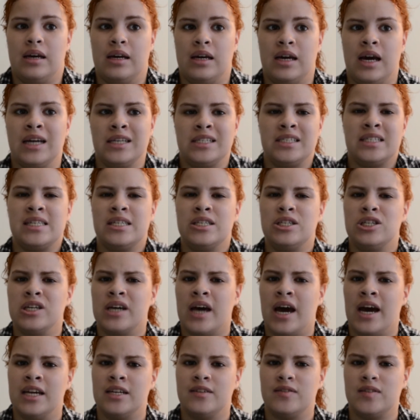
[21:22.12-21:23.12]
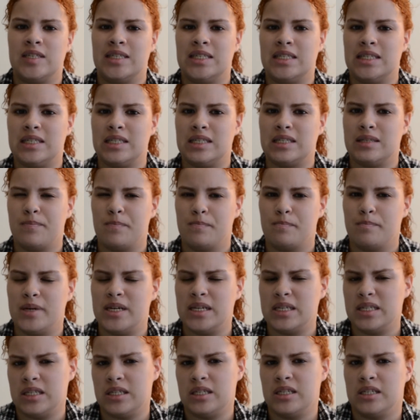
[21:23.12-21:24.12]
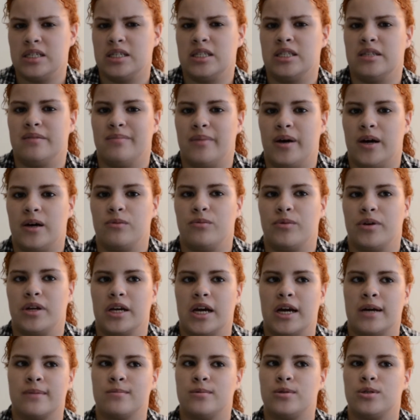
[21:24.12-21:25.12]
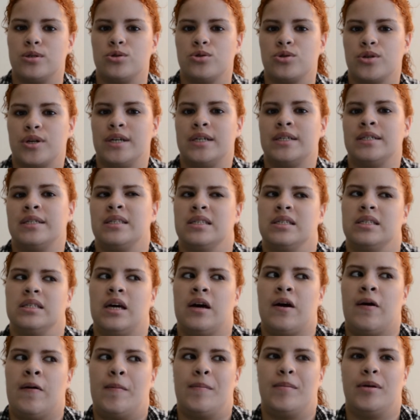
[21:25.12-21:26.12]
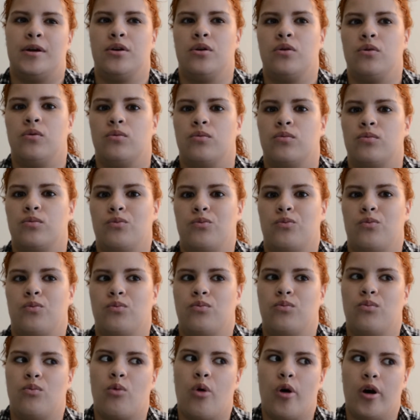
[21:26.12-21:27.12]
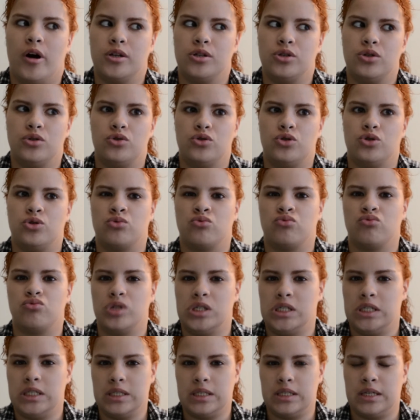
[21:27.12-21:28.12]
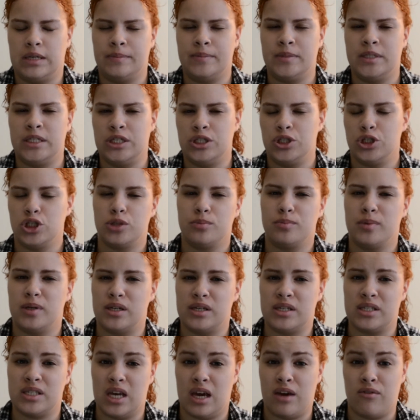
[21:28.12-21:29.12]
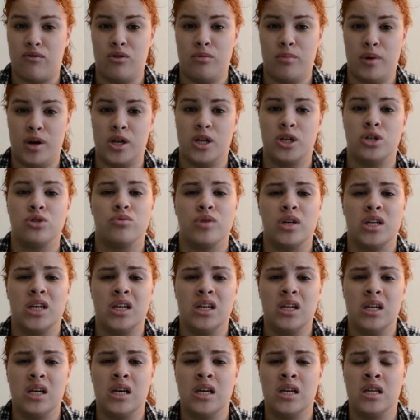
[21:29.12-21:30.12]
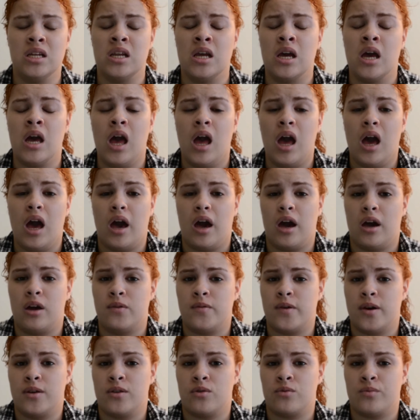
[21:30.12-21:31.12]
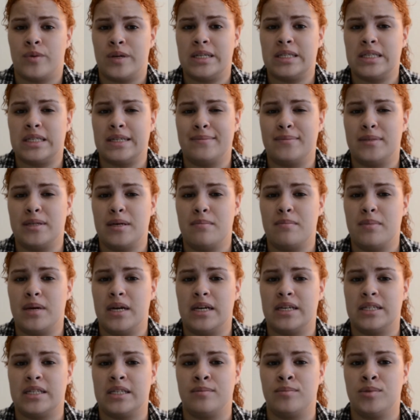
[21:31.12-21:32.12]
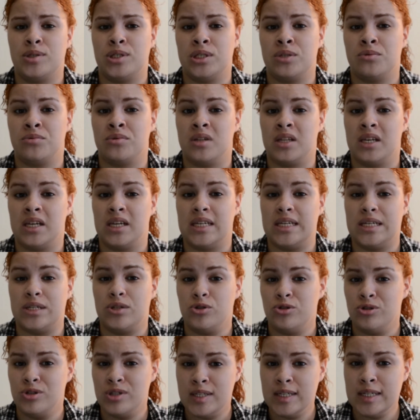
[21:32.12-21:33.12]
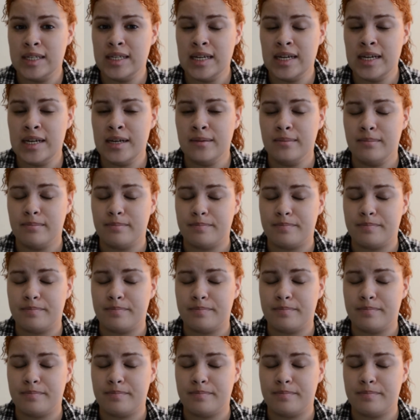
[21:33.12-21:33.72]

I tend to kind of be a stick in the mud when it comes to trends. I don't want to read something just because everybody's reading it. I'd rather read something because I'm genuinely interested in it.